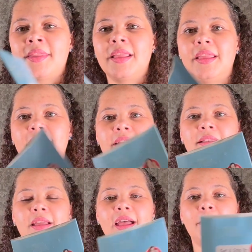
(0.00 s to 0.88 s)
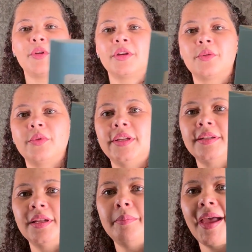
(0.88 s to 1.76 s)
and I'm gonna read
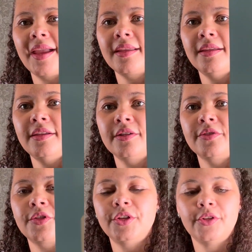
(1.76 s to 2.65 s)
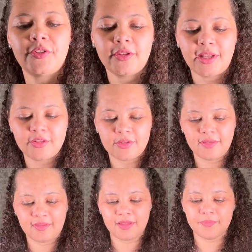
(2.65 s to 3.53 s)
the back here for you so that you can
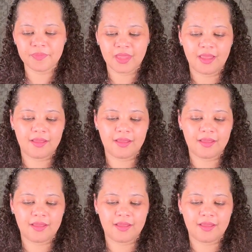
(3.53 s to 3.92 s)
see. It